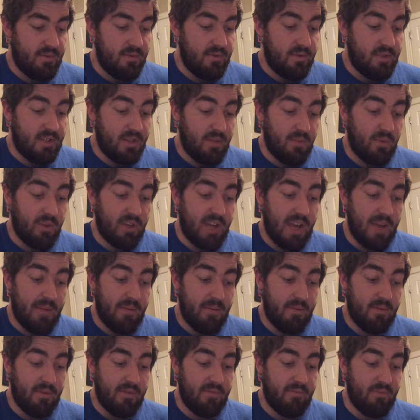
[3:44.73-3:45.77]
Some were
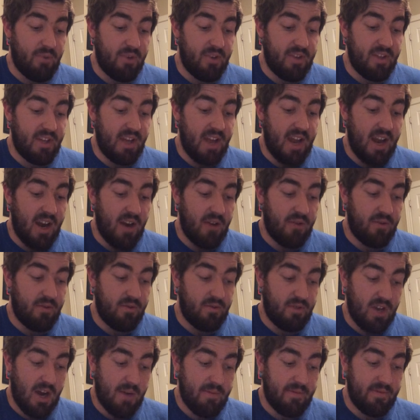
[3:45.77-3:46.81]
capable of breathing air through
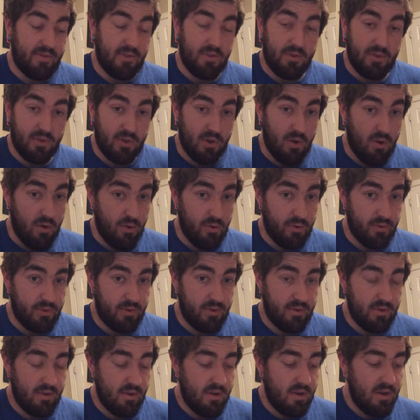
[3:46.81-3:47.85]
the top of their
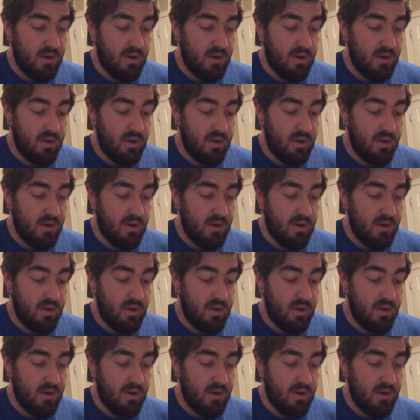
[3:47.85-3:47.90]
skulls.